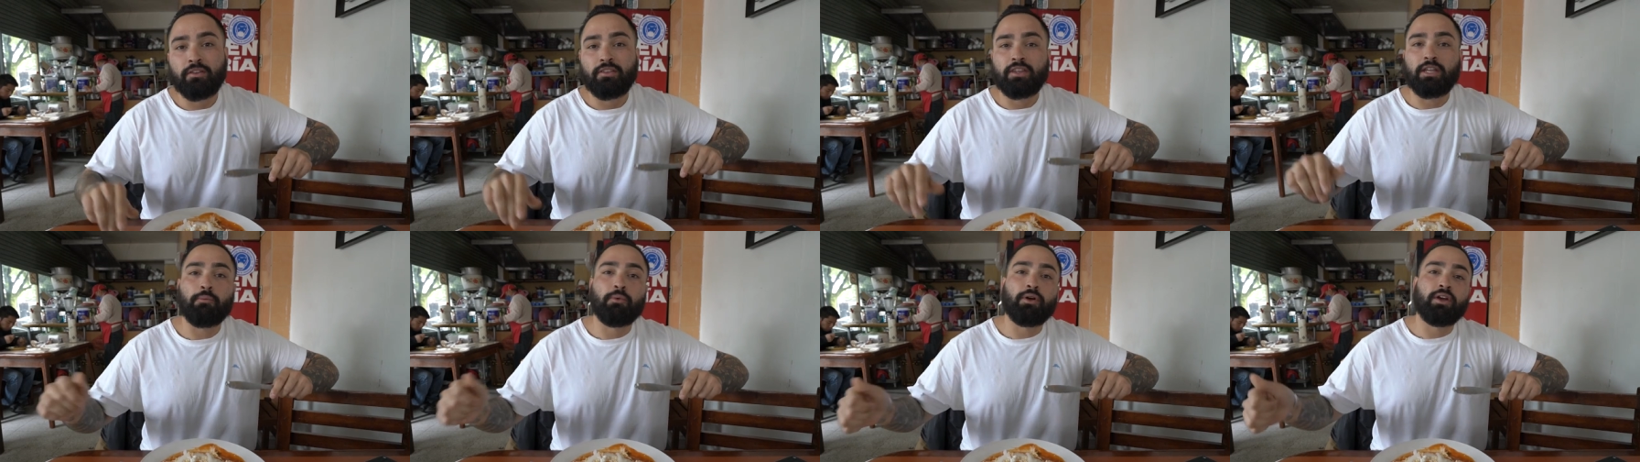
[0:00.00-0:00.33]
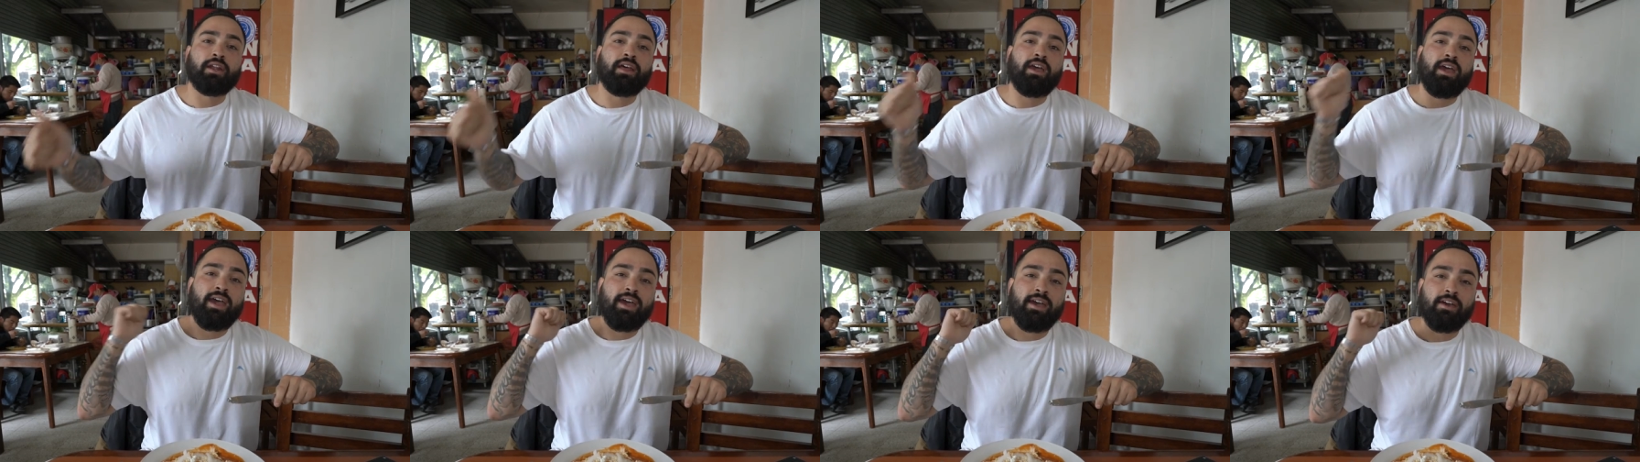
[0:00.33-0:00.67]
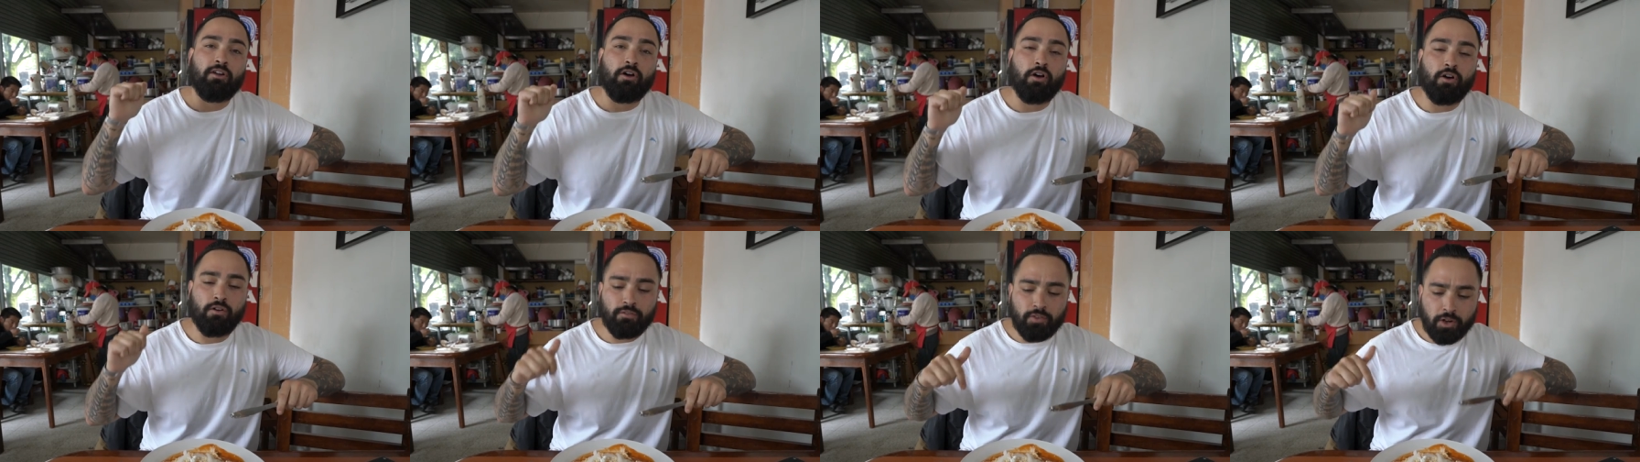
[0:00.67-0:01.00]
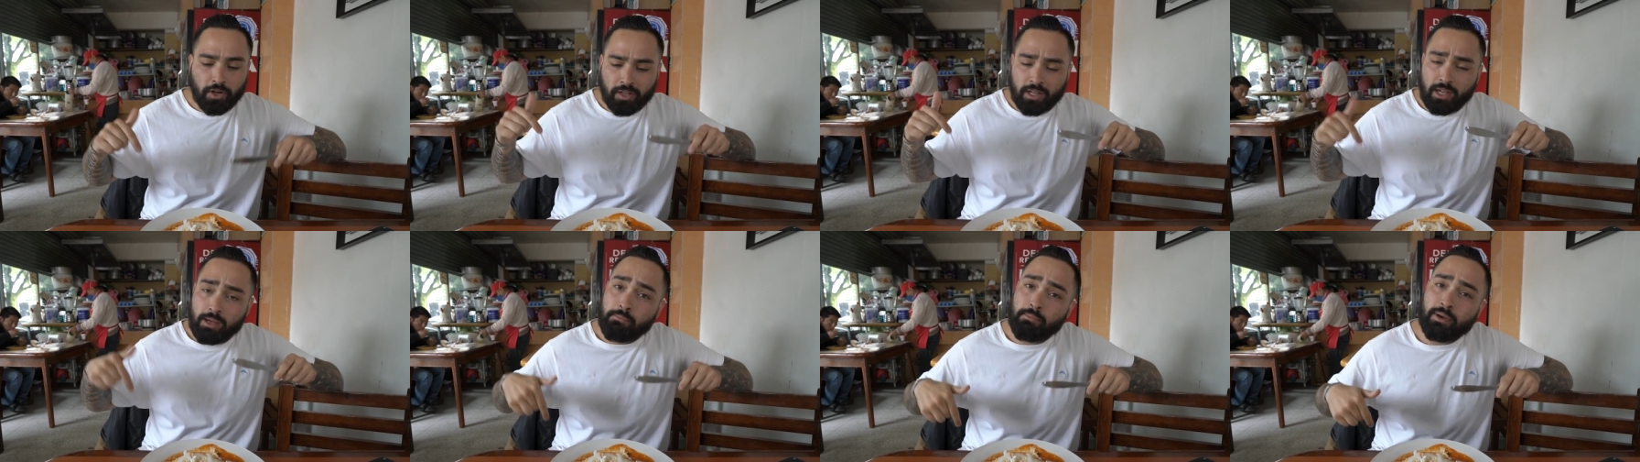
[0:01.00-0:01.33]
then we're gonna head over,
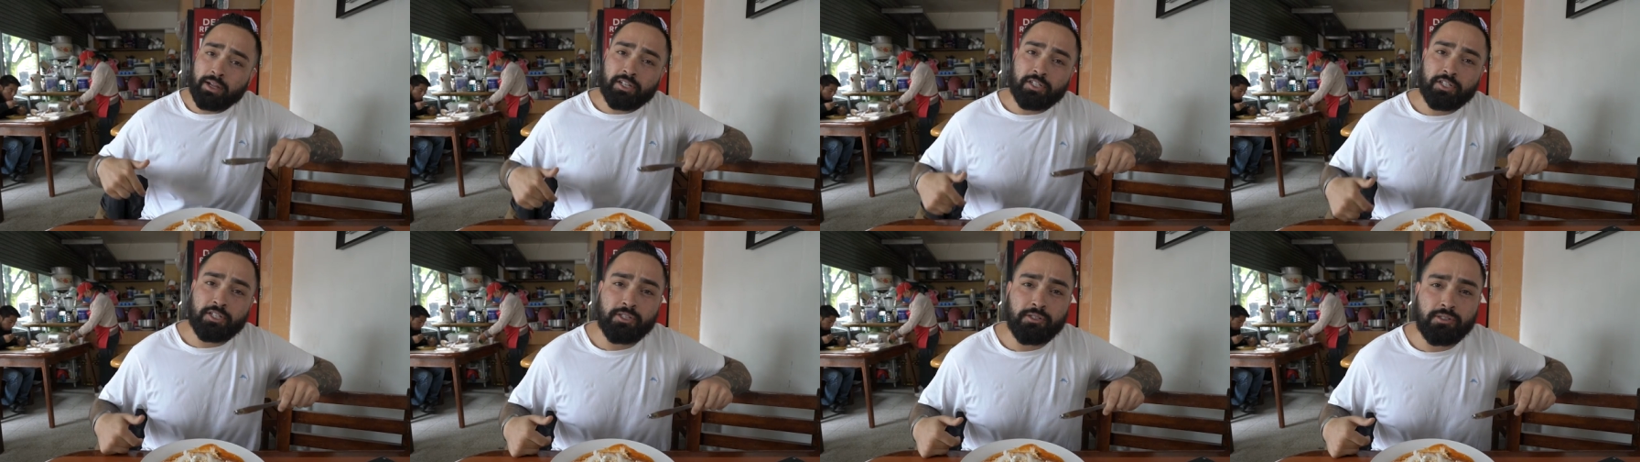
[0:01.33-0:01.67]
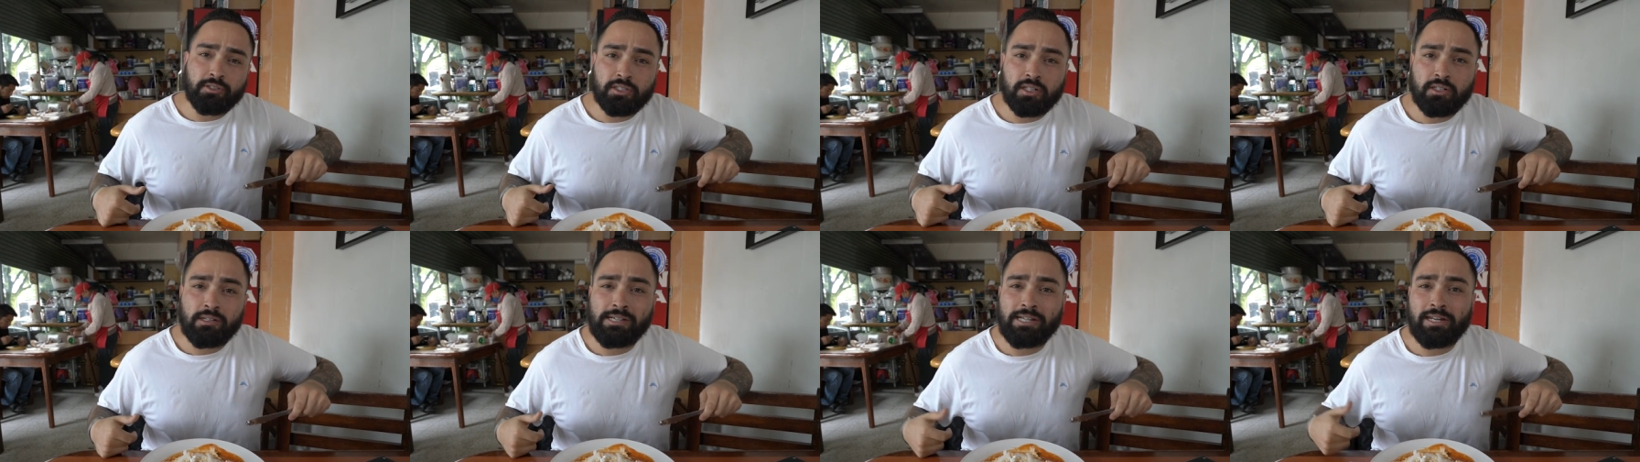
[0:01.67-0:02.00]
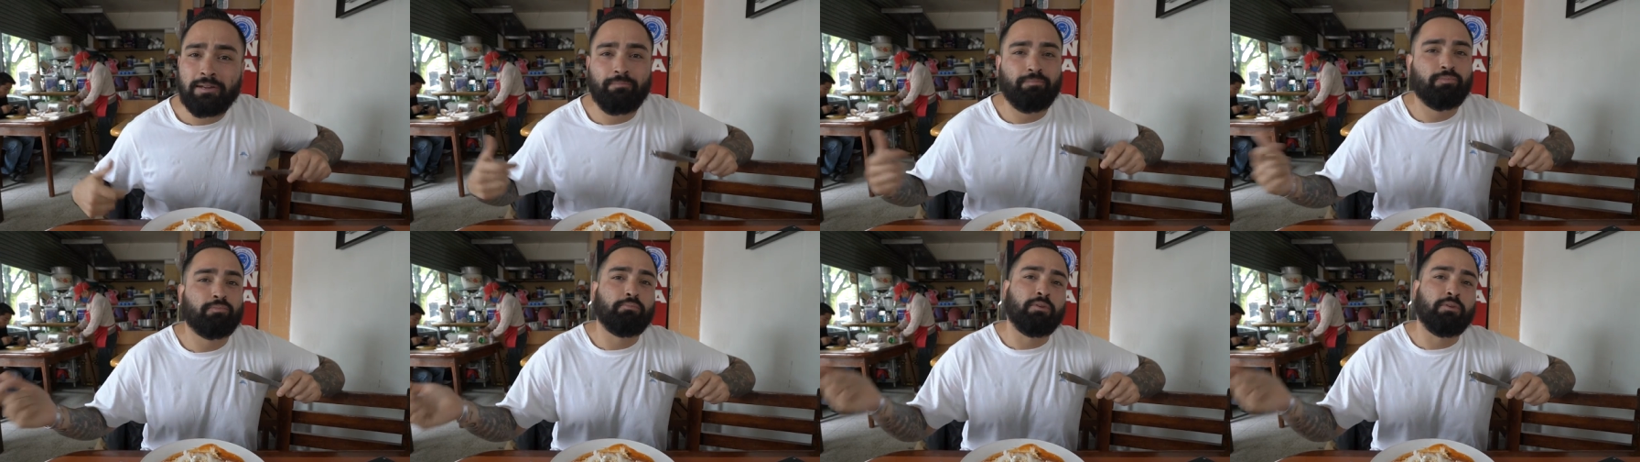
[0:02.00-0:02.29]
get my shoes clean